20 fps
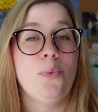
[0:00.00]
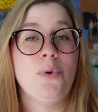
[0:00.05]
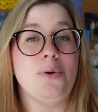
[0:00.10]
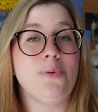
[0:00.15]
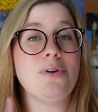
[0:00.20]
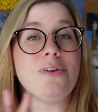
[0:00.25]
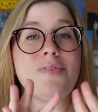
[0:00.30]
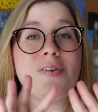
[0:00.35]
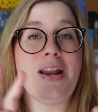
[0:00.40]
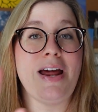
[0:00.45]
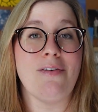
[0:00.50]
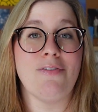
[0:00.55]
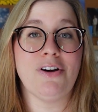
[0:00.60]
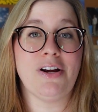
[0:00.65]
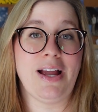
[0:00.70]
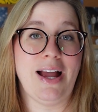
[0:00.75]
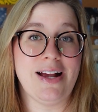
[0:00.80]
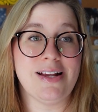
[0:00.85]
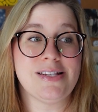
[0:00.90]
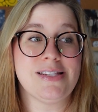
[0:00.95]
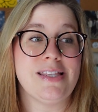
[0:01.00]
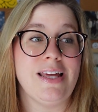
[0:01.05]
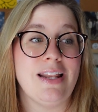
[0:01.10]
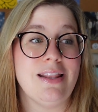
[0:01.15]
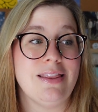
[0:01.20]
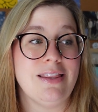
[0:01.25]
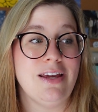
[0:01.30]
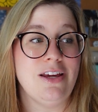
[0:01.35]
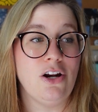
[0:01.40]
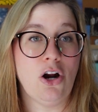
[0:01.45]
We would have never guessed that
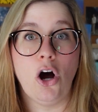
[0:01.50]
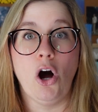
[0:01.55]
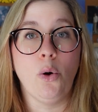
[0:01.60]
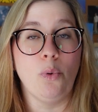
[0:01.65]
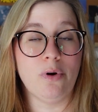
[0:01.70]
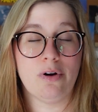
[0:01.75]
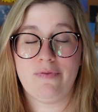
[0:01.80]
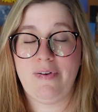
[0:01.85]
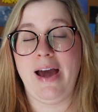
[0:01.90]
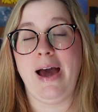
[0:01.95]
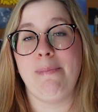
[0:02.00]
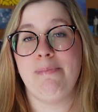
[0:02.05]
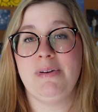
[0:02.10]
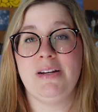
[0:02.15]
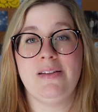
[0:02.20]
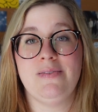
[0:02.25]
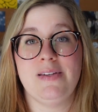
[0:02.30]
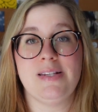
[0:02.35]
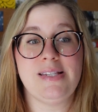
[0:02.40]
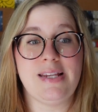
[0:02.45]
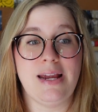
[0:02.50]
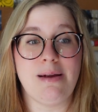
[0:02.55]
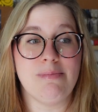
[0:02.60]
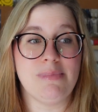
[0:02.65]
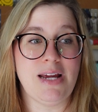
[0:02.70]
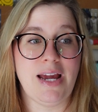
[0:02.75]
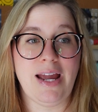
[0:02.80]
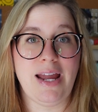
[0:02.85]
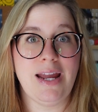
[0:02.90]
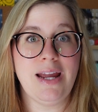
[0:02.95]
it all would have happened in the same
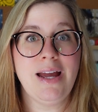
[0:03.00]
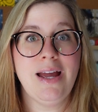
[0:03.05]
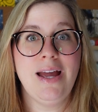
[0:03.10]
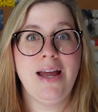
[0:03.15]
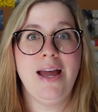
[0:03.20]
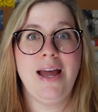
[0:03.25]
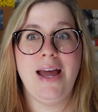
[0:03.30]
day.